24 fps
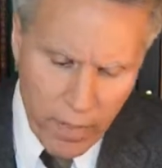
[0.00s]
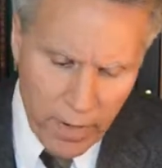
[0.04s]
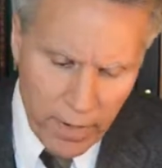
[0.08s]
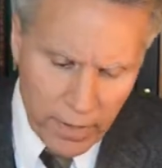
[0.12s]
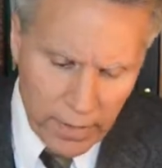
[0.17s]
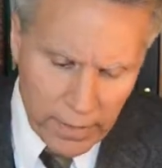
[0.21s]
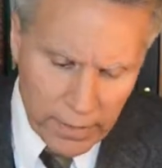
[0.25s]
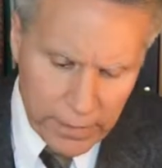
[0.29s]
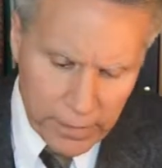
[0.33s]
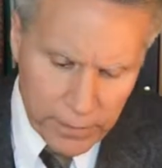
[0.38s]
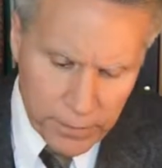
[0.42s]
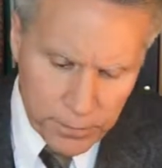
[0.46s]

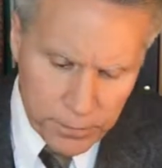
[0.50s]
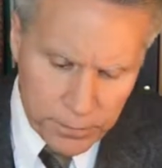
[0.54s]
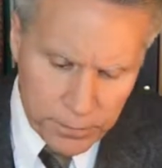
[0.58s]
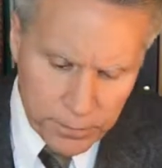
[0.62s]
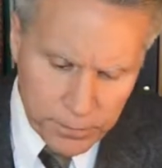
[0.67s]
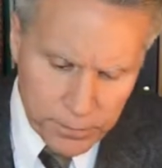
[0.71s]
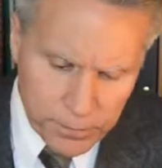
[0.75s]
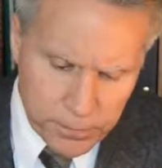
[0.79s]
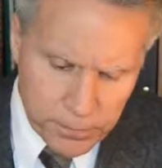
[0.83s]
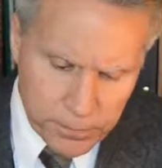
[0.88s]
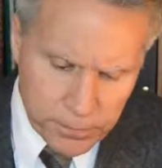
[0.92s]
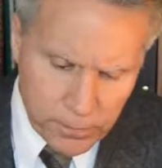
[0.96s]

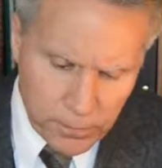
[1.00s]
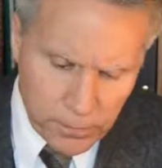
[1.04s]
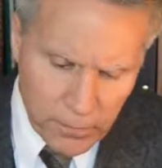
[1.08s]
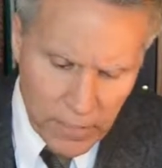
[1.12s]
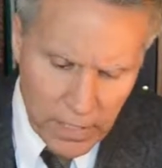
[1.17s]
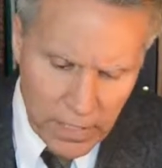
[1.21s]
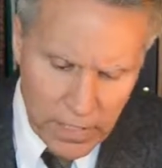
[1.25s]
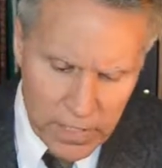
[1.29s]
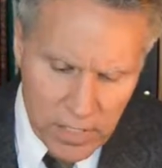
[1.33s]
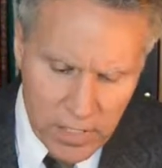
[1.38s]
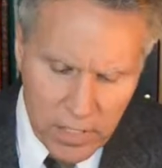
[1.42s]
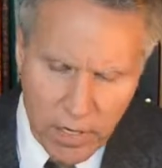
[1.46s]

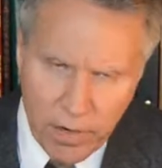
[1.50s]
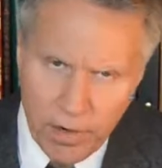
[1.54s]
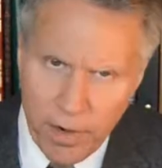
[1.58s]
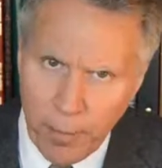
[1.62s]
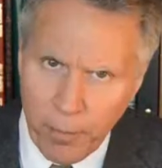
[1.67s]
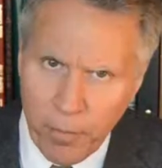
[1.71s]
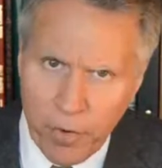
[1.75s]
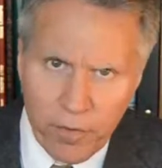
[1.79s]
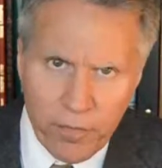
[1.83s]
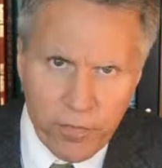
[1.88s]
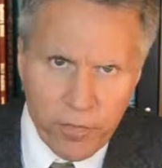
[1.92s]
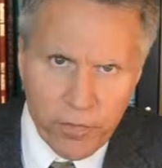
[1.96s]
He did a
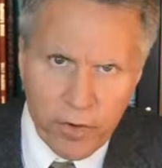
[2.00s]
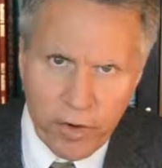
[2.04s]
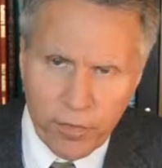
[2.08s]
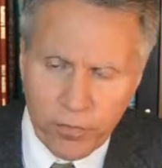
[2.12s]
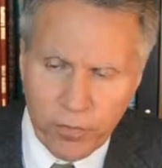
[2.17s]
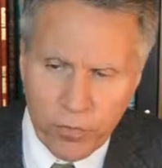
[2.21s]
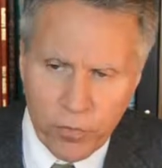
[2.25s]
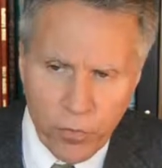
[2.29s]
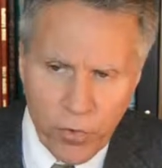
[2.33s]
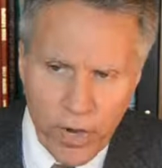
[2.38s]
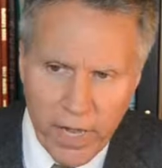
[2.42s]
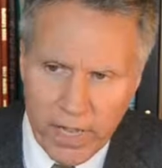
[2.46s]
number
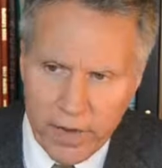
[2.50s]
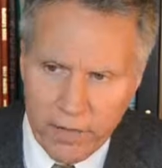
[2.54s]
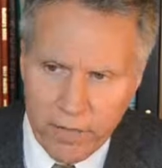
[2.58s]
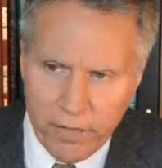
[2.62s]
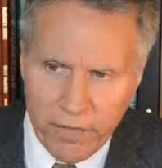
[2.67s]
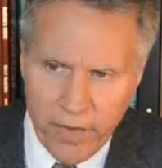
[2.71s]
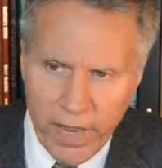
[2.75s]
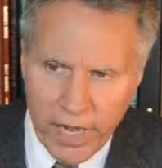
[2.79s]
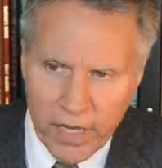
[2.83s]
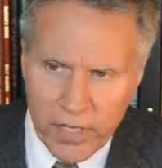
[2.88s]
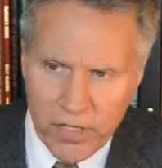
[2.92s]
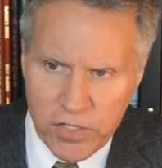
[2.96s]
of great
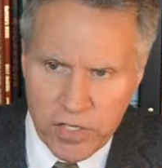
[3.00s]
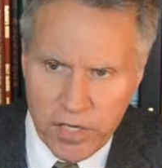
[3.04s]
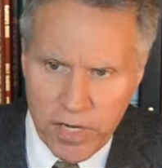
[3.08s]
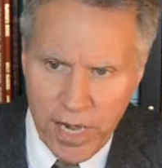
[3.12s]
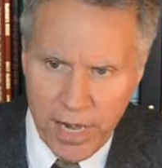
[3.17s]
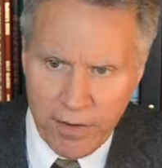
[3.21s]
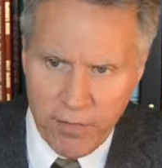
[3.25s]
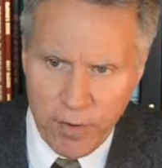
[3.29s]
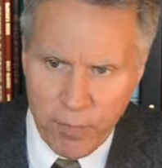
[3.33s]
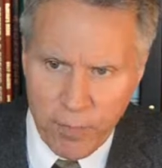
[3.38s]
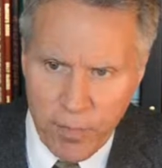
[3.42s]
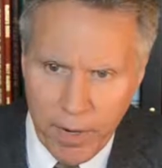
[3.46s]
effects that
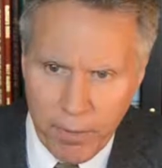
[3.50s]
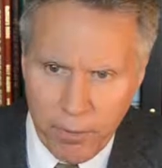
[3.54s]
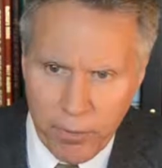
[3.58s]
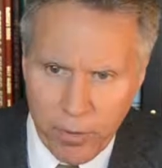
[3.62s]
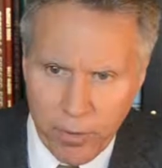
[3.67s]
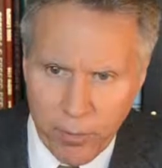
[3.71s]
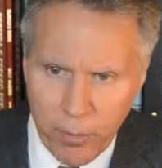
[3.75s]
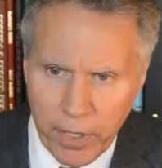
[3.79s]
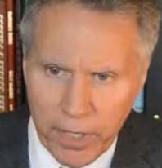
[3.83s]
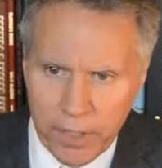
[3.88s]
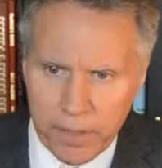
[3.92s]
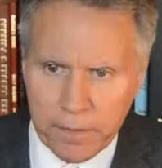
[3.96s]
I
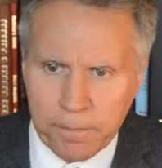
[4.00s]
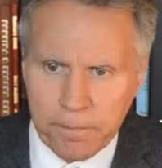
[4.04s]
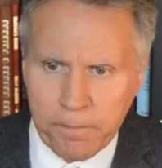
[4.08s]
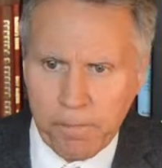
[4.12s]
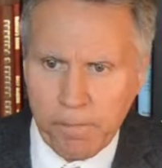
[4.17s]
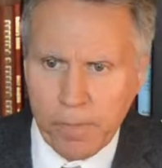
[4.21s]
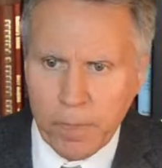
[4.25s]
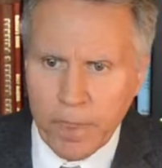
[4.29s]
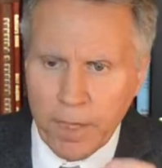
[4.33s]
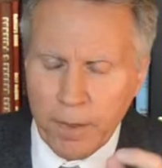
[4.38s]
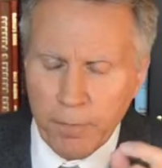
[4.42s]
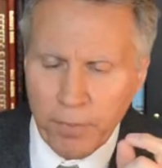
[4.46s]
remember, but
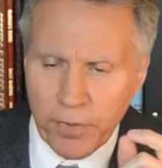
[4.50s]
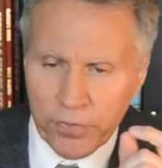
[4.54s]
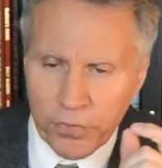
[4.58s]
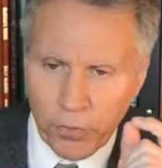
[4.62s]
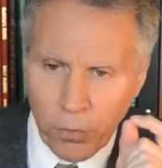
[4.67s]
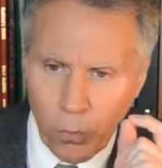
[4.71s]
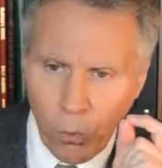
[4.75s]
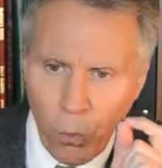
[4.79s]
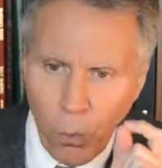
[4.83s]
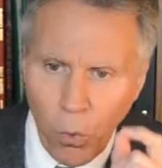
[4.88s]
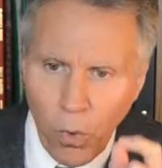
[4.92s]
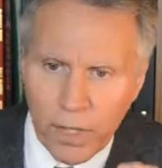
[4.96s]

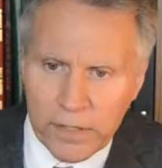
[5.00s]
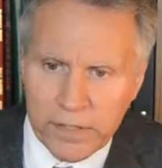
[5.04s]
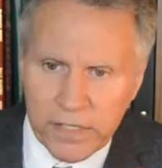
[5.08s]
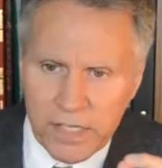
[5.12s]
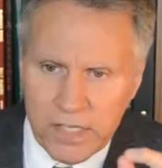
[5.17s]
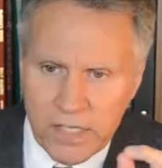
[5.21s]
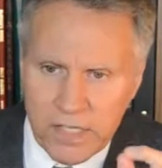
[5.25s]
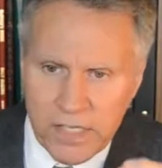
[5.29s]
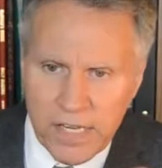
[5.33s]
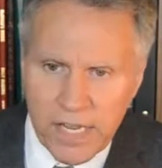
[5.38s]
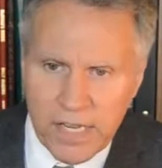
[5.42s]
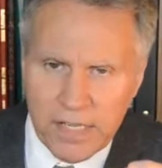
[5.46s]
the one
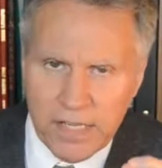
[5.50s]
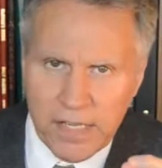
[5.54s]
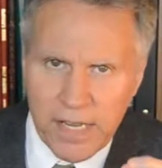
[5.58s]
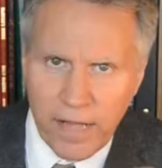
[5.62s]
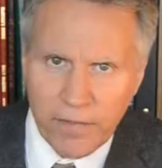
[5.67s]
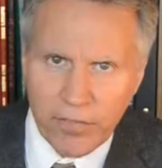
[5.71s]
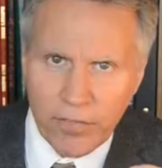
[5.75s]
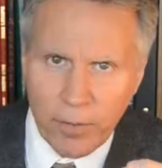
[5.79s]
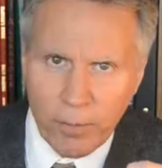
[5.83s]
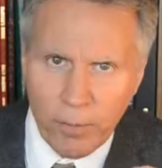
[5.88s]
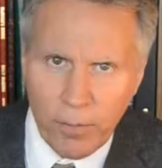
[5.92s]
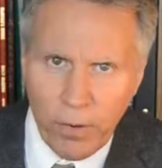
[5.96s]
that stands
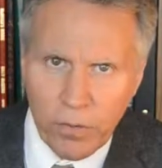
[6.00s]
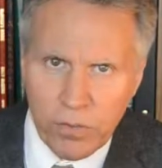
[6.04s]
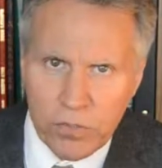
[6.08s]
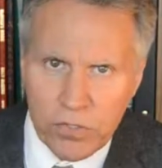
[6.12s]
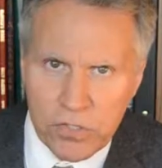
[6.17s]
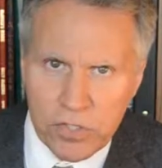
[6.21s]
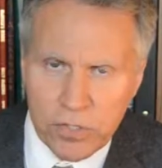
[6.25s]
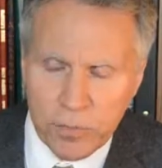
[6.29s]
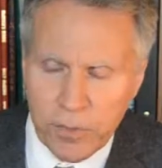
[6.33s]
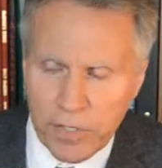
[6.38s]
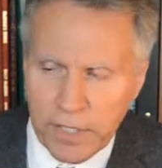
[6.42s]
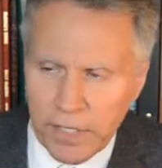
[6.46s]
out the
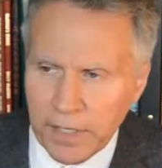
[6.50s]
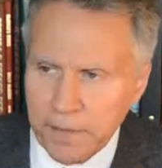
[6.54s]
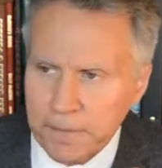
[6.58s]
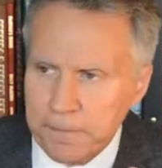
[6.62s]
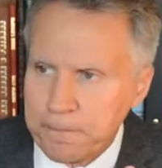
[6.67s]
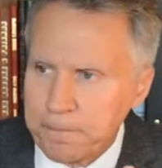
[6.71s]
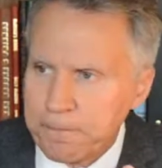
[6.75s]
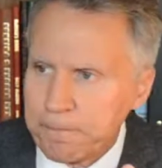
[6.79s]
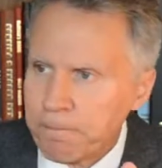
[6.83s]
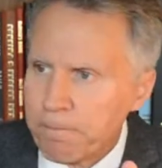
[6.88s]
most to me